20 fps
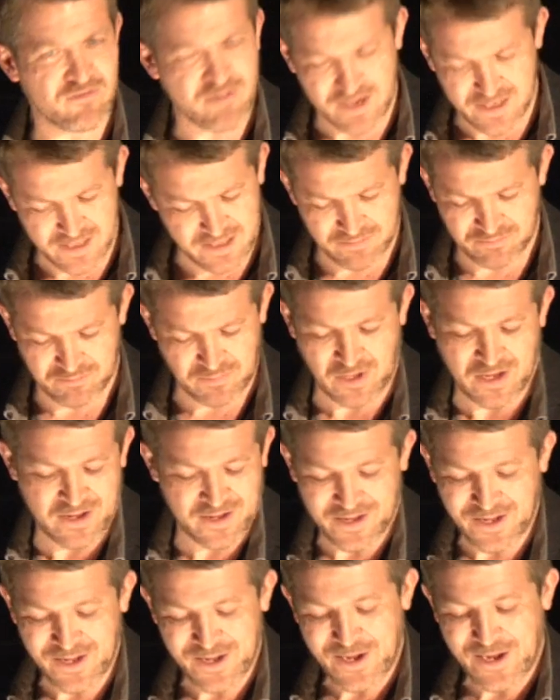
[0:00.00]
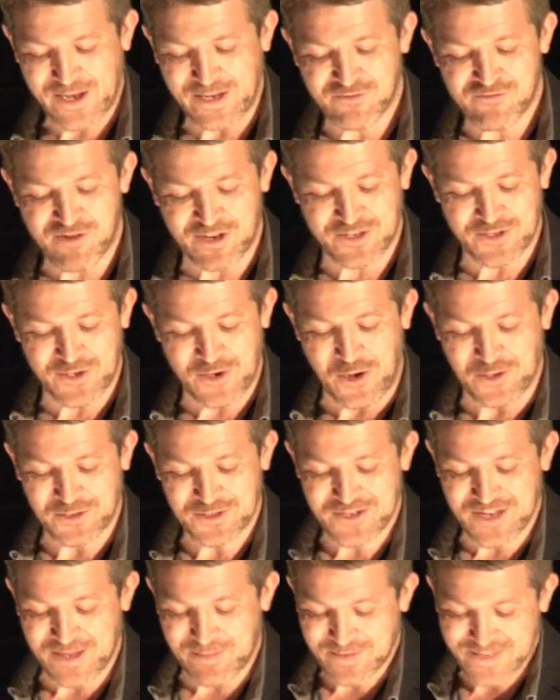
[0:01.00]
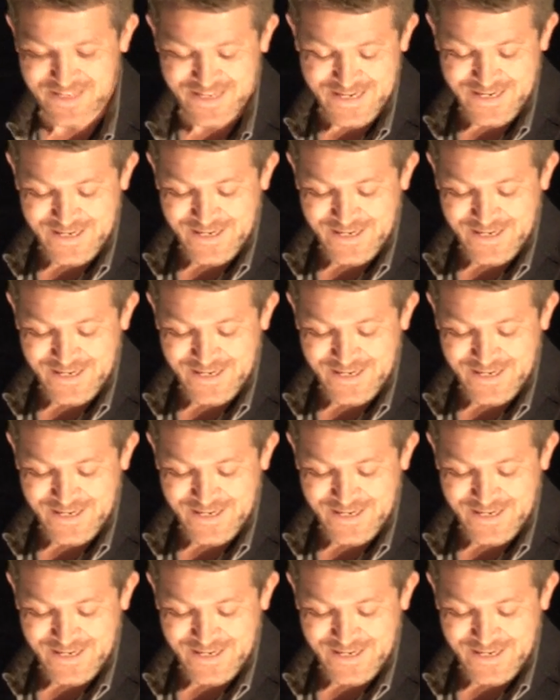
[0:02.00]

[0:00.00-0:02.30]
a really interesting concept.